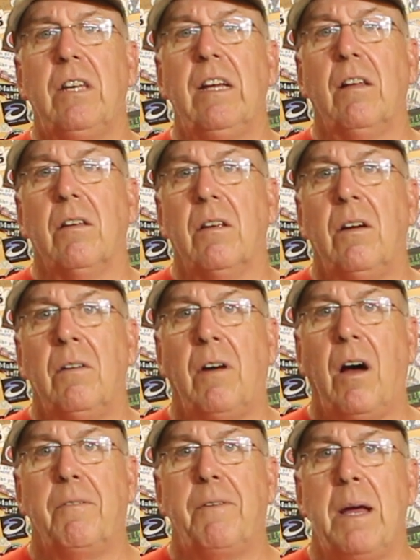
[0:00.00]
deal
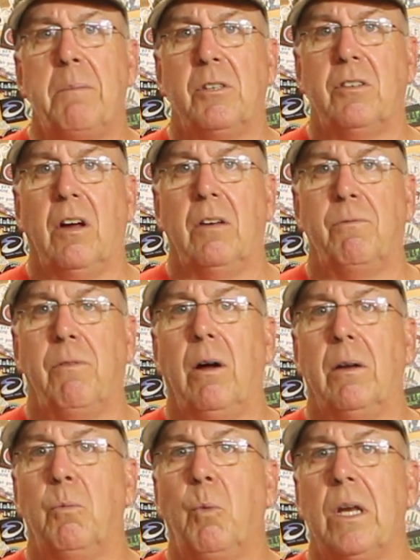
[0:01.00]
off Amazon
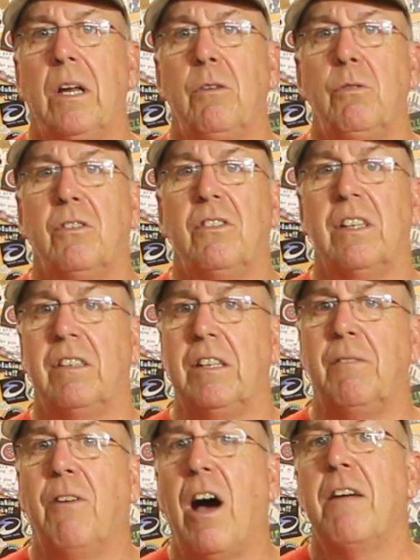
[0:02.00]
on one hundred
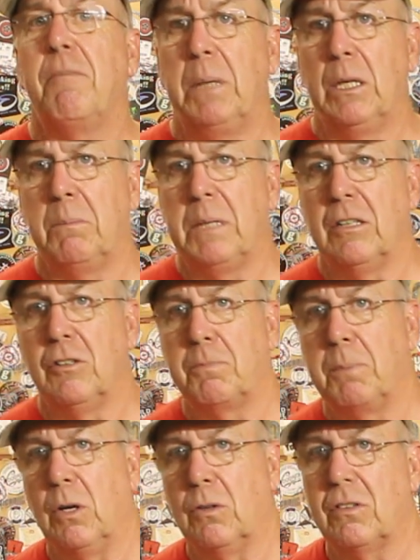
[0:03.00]
sixty-five millimeter
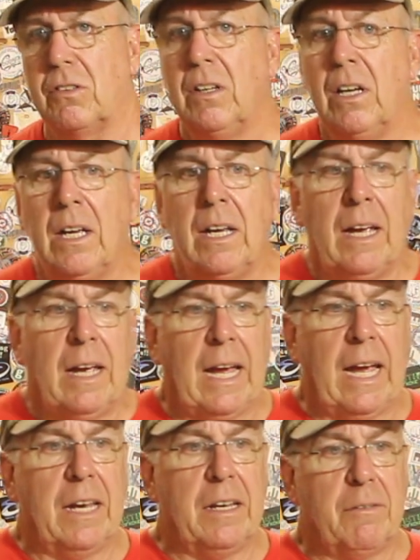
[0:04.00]
spokes,
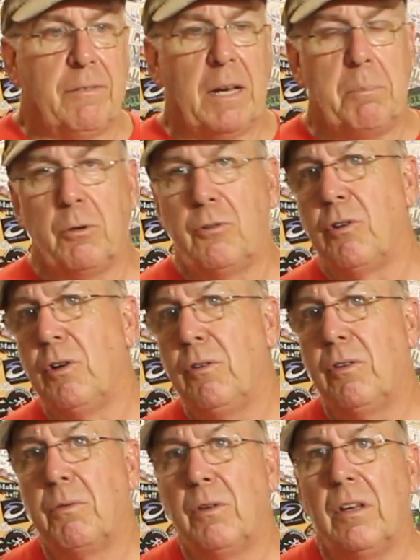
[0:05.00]
and if they protrude
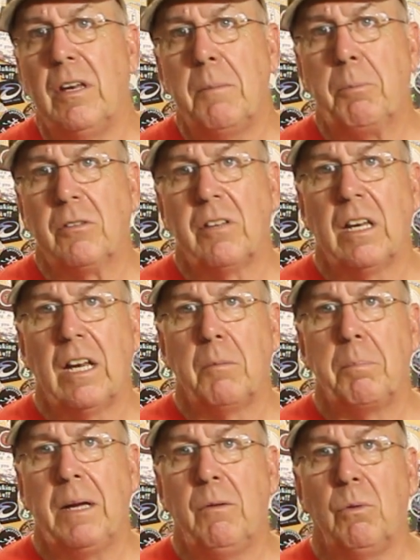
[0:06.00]
through the nipples a little
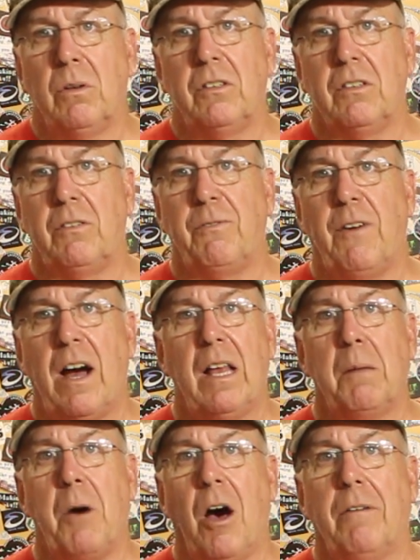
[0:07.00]
bit, we'll just file
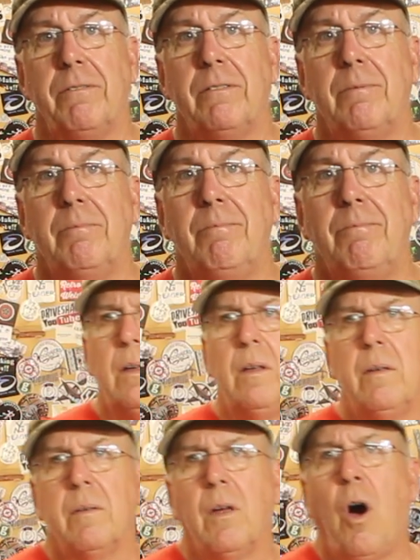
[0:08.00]
them off.
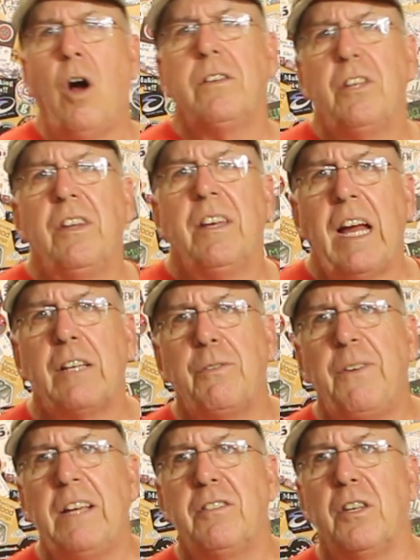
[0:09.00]
On to the next
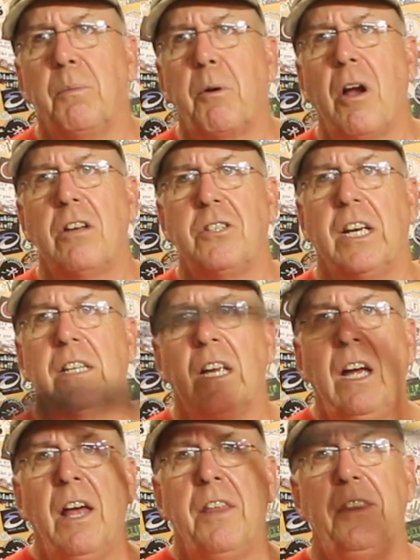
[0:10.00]
phase of the project.
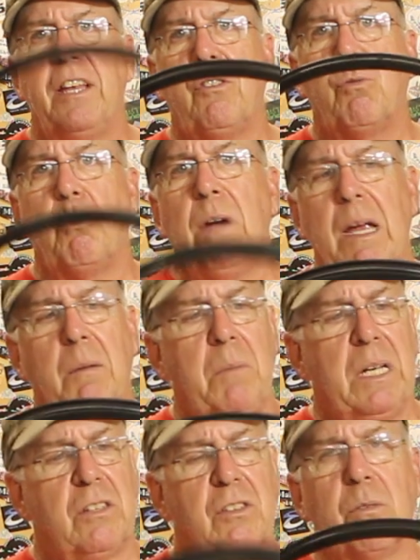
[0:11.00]
This
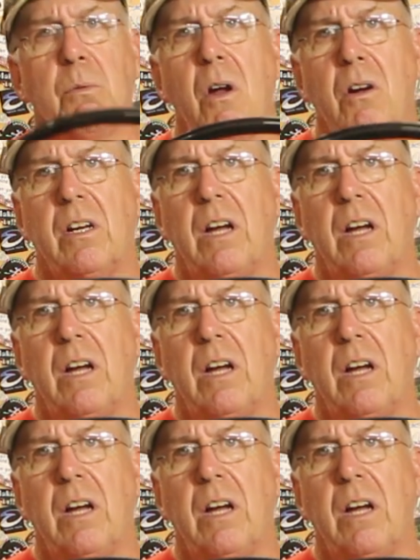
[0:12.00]
rim is the wrong